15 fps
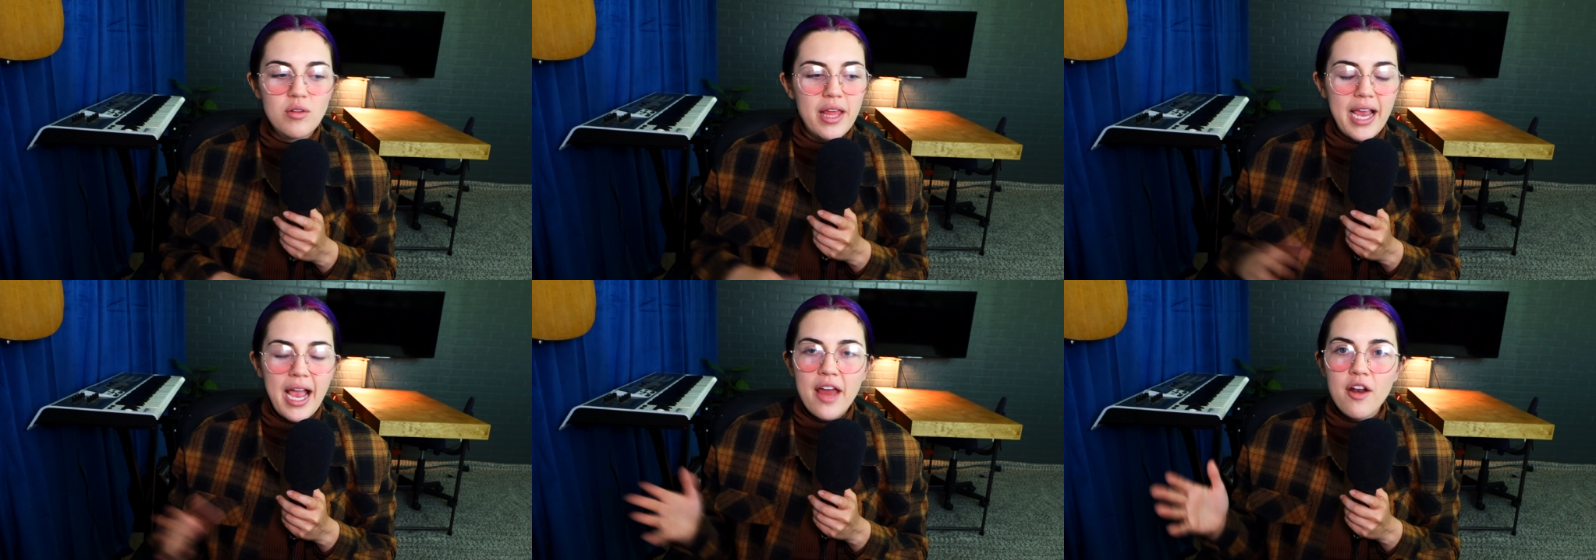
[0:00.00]

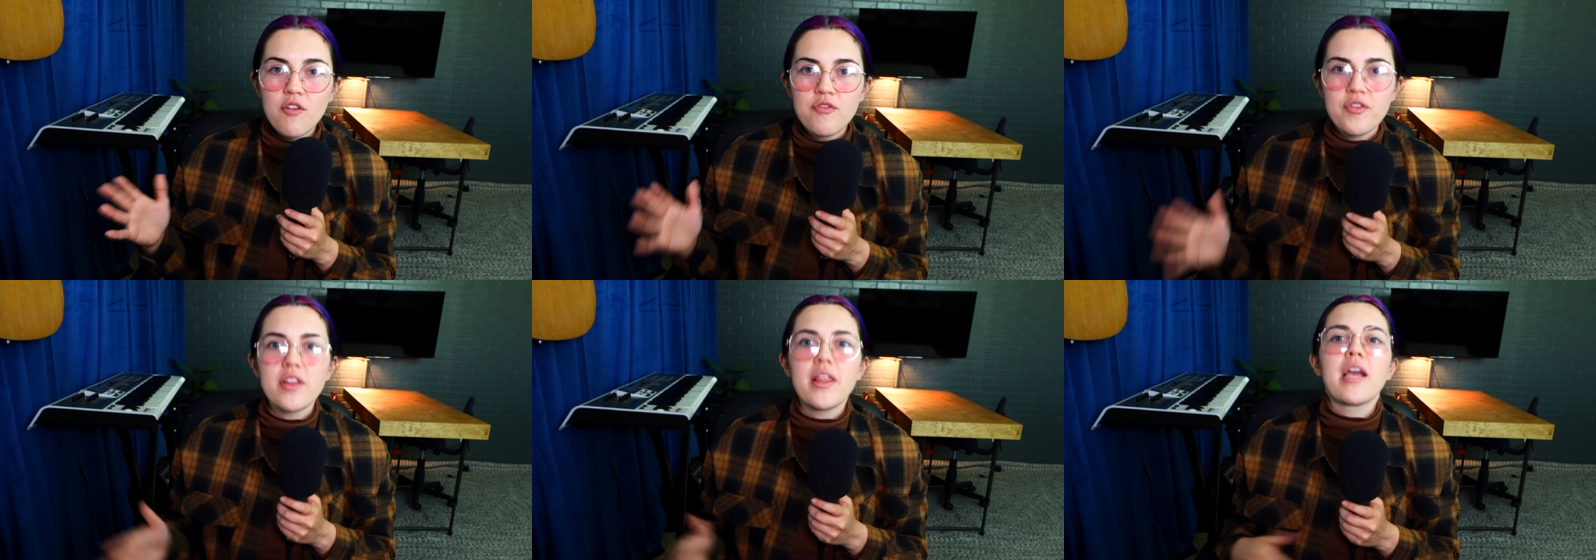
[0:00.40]
Like, I
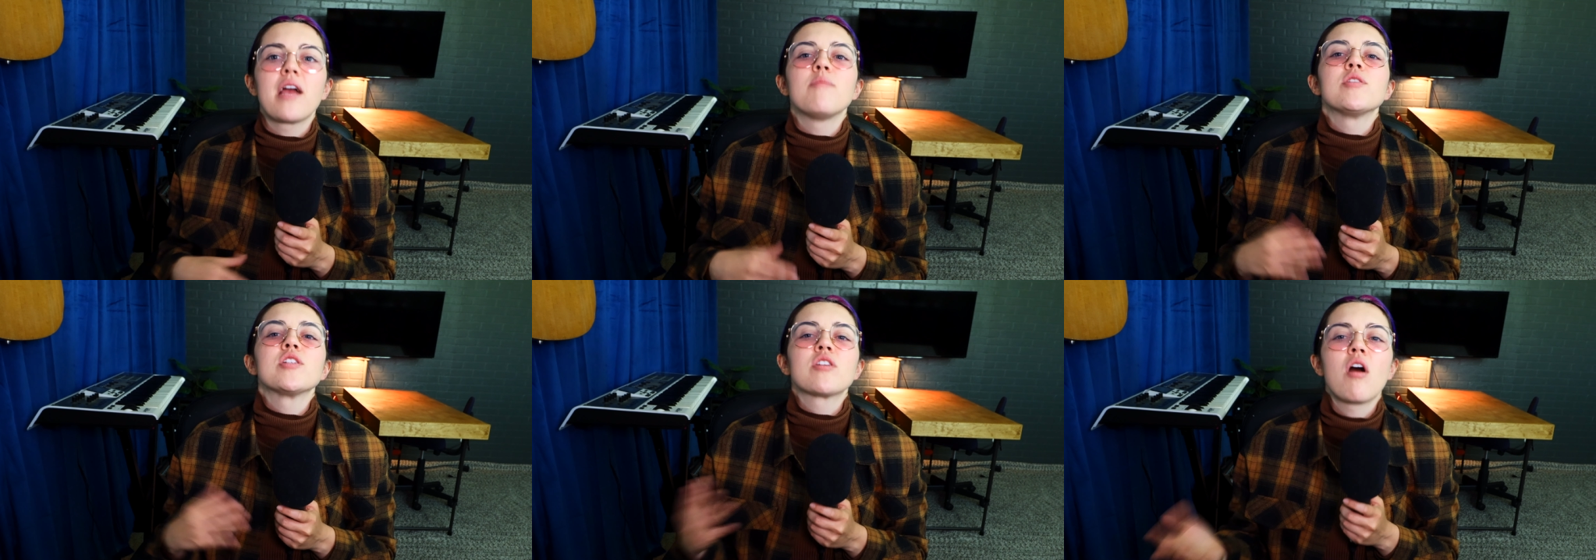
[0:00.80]
don't feel like
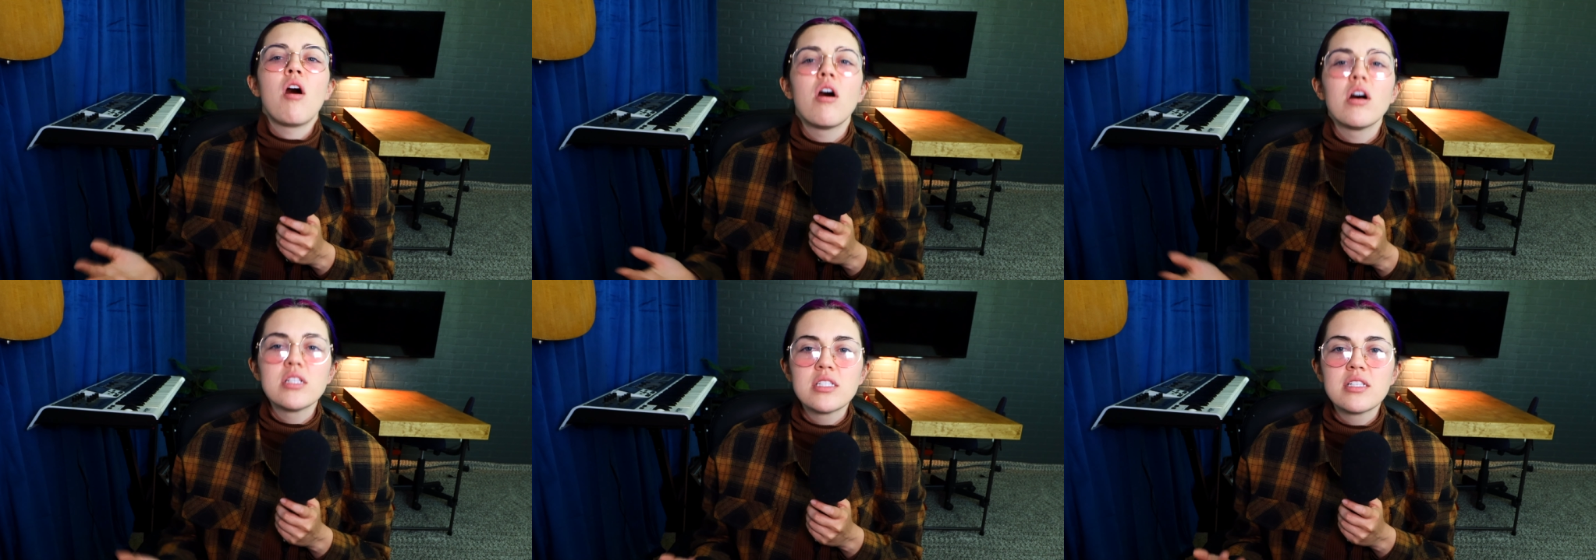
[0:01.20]
I'm just
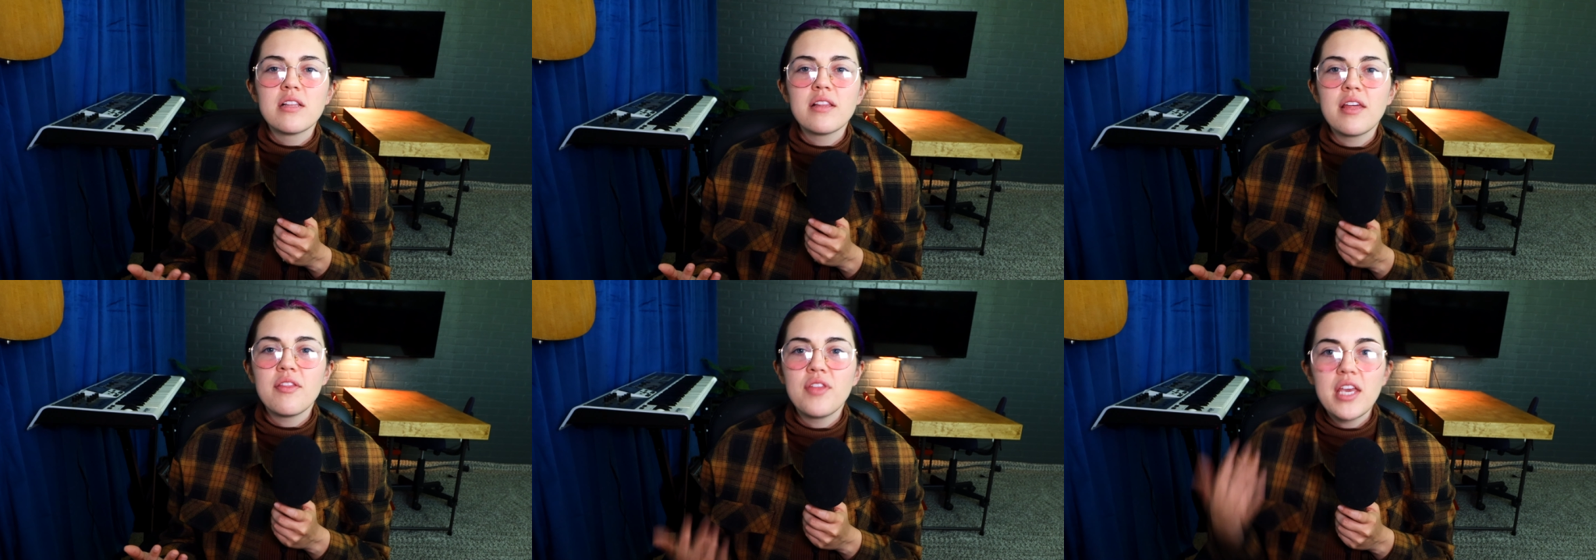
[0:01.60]

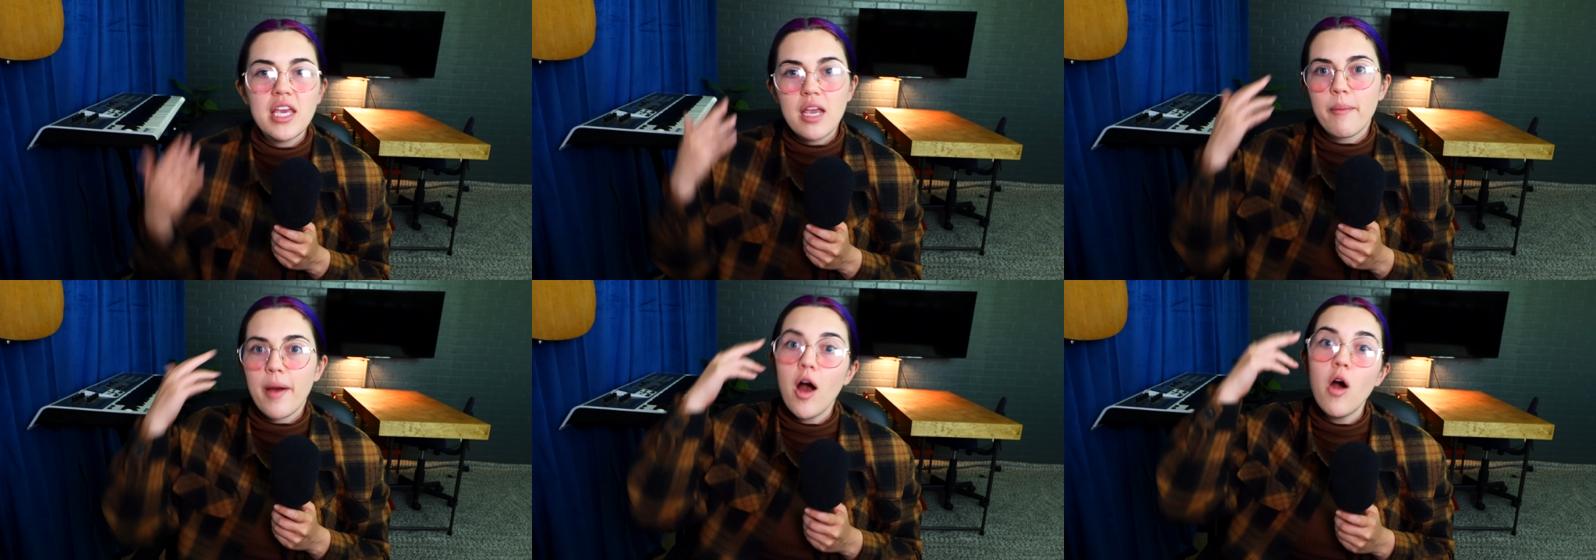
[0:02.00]
constantly
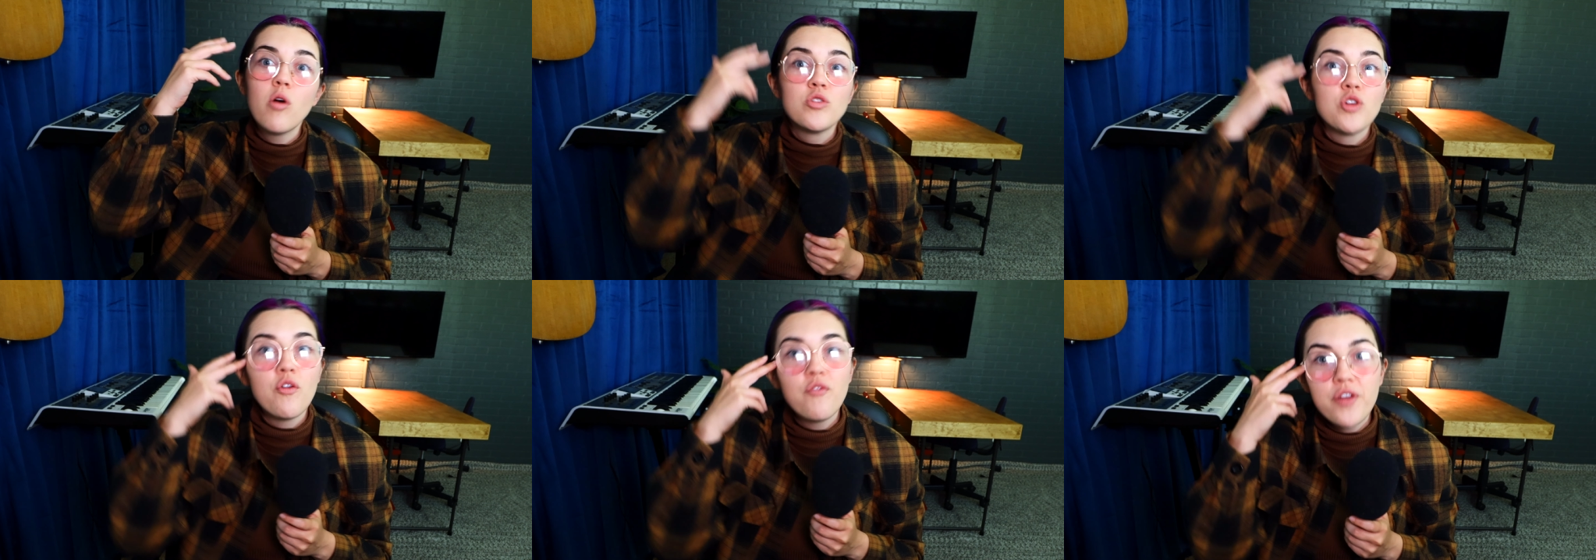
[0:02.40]
thinking about,
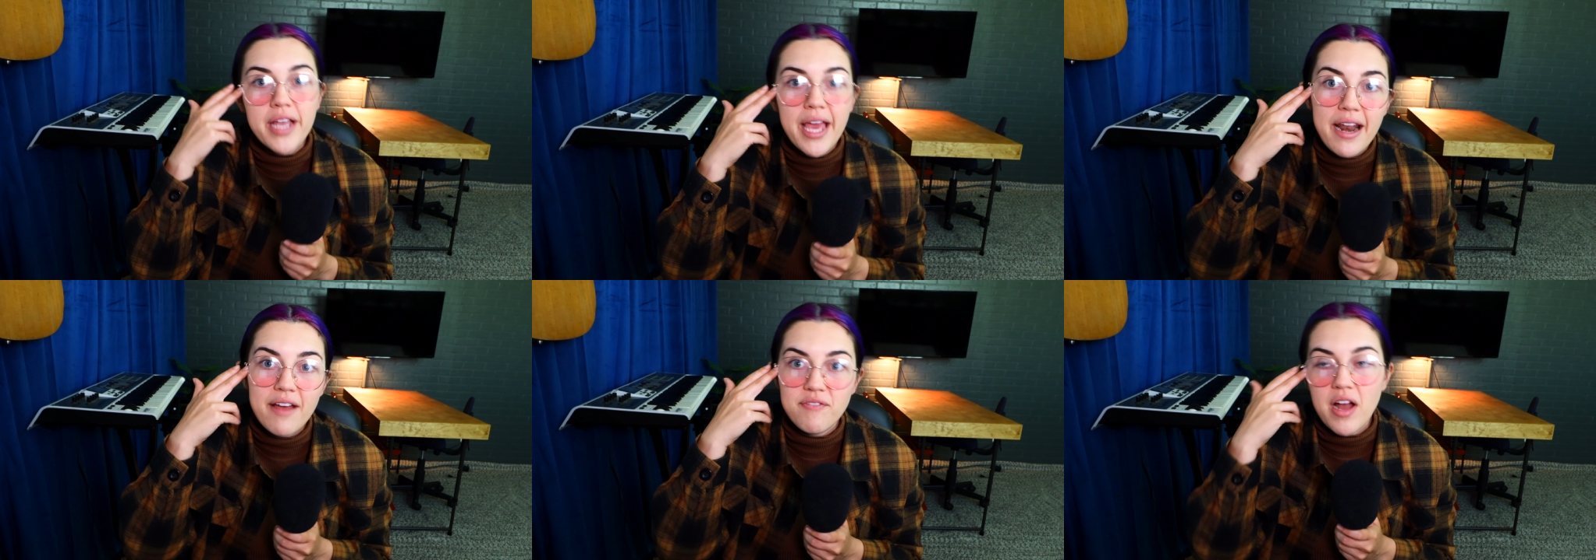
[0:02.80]
oh, don't
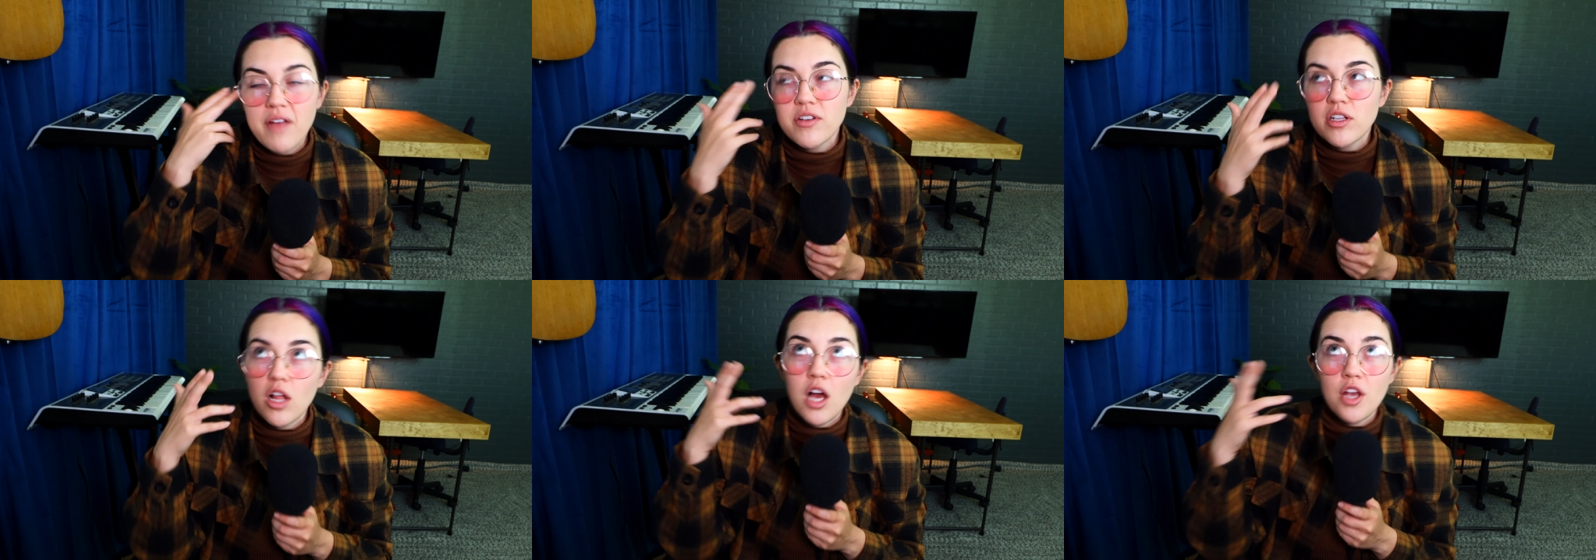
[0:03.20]
forget at
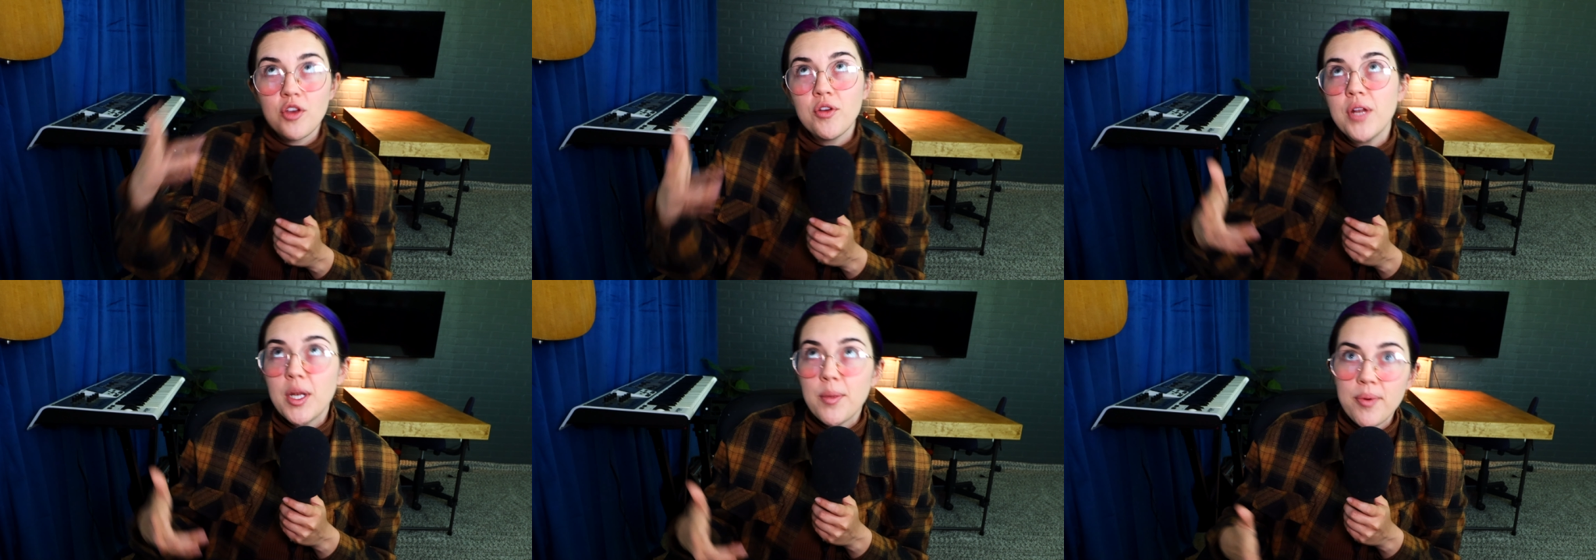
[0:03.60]
5 o'clock
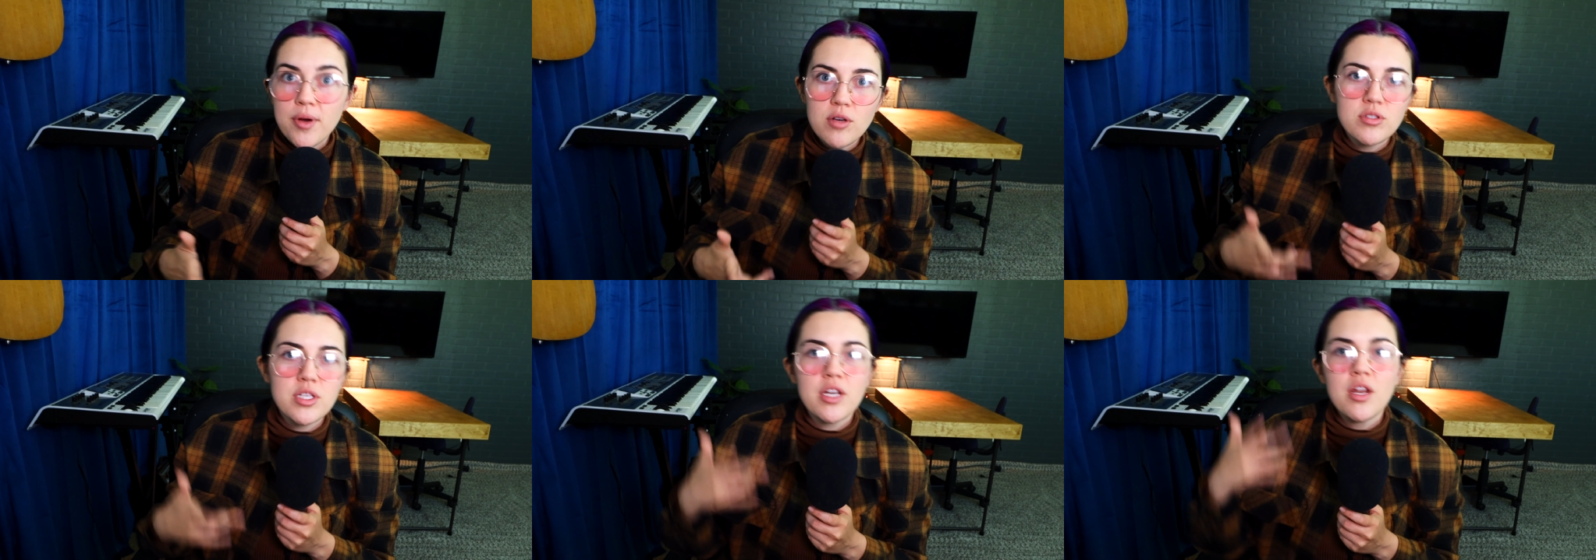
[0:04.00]
you need to
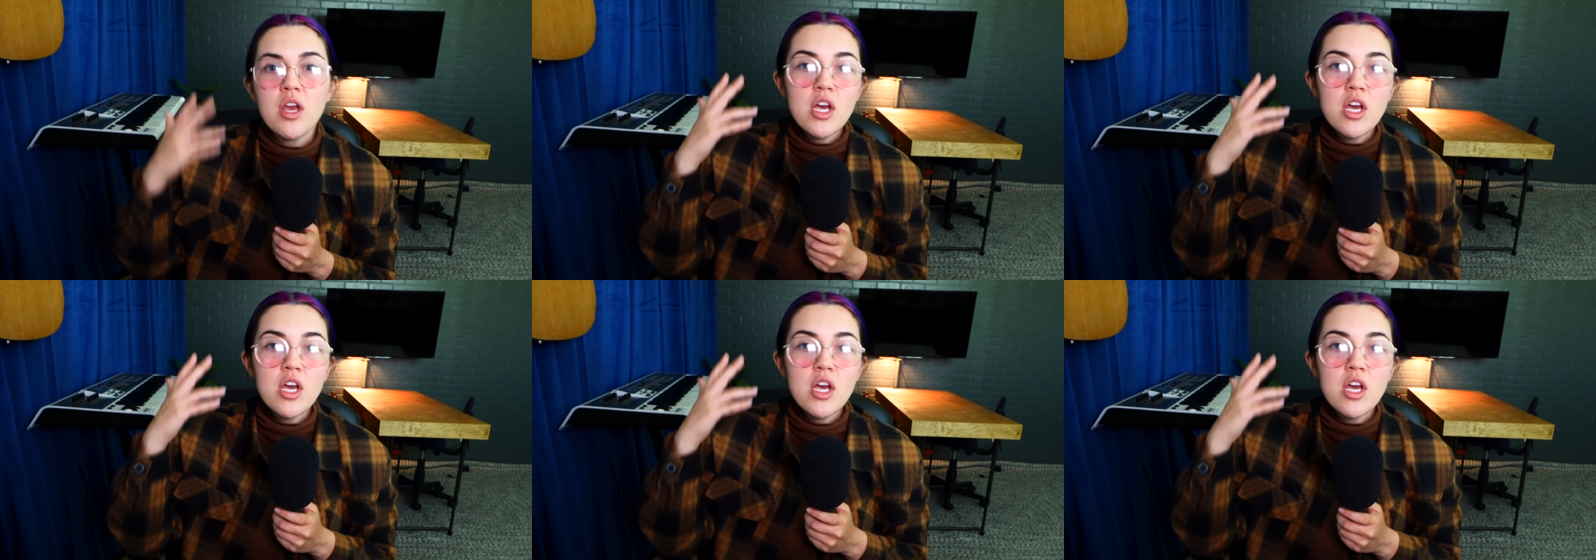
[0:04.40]
post, and